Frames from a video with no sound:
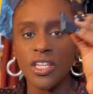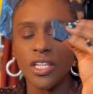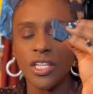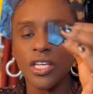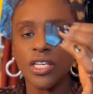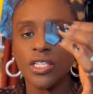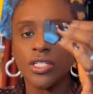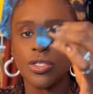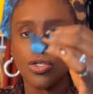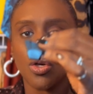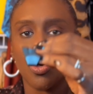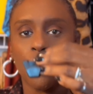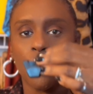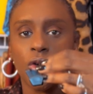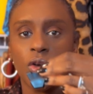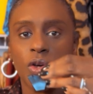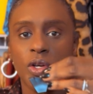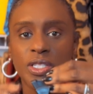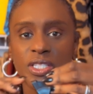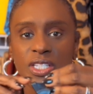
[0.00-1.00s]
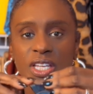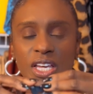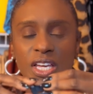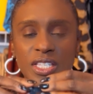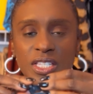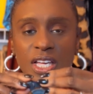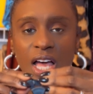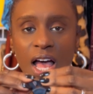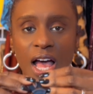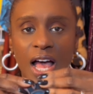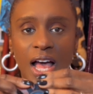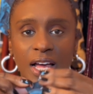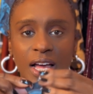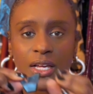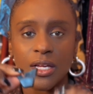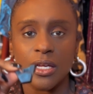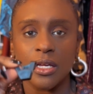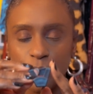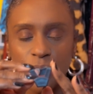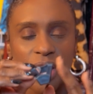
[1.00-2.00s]
this on TikTok,
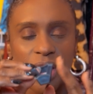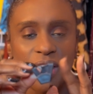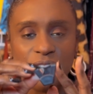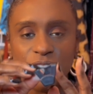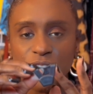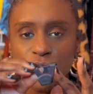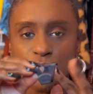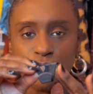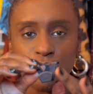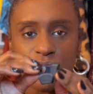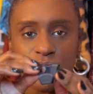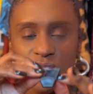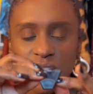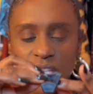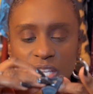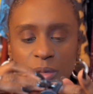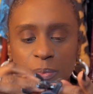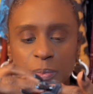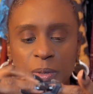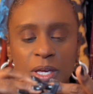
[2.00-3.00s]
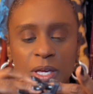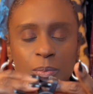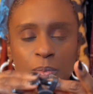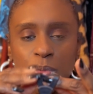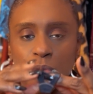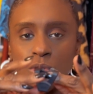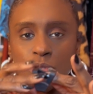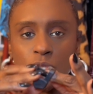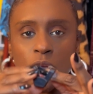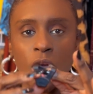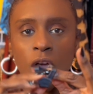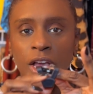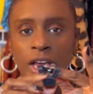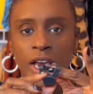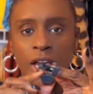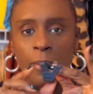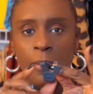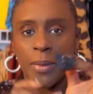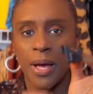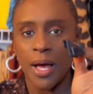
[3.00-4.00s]
wherever you see people
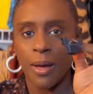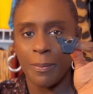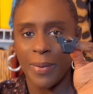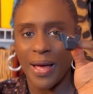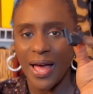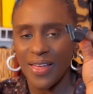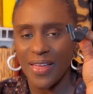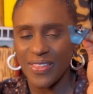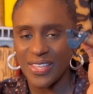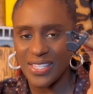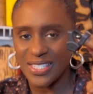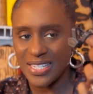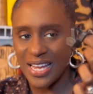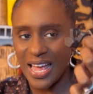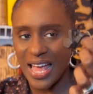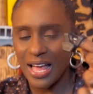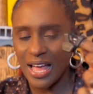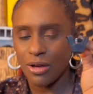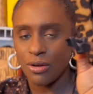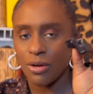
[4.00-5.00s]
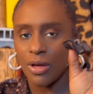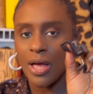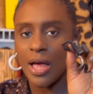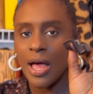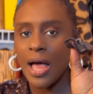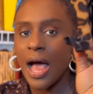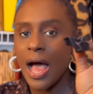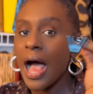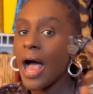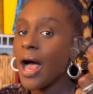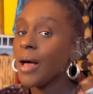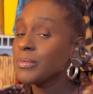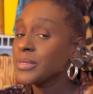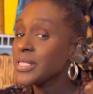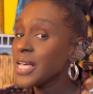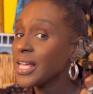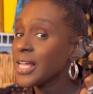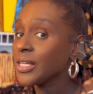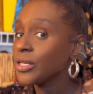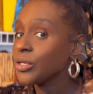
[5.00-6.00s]
talking about buy this now, I'm
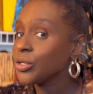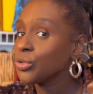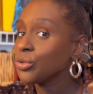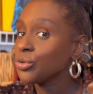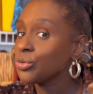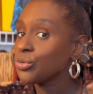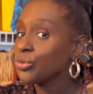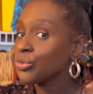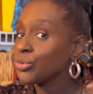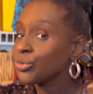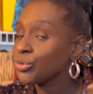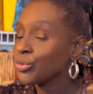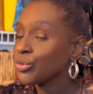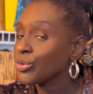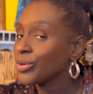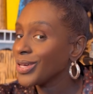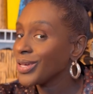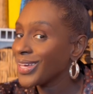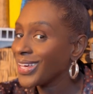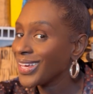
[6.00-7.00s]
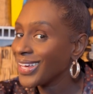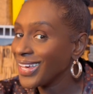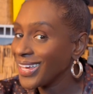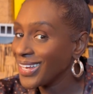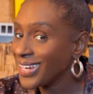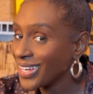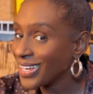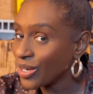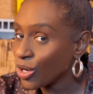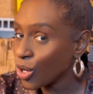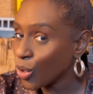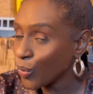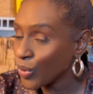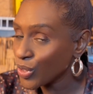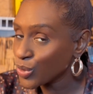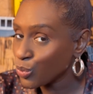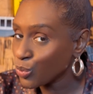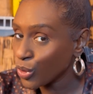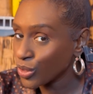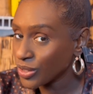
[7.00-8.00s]
telling you, it doesn't
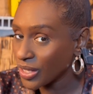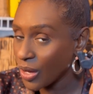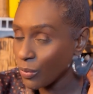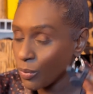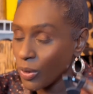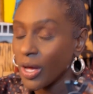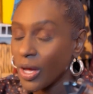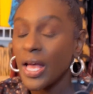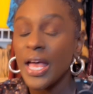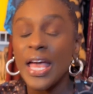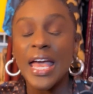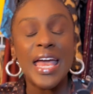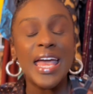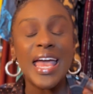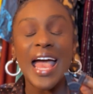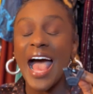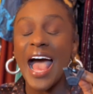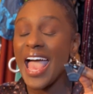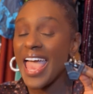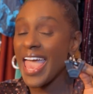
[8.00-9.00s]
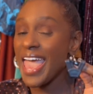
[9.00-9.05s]
always work that well. I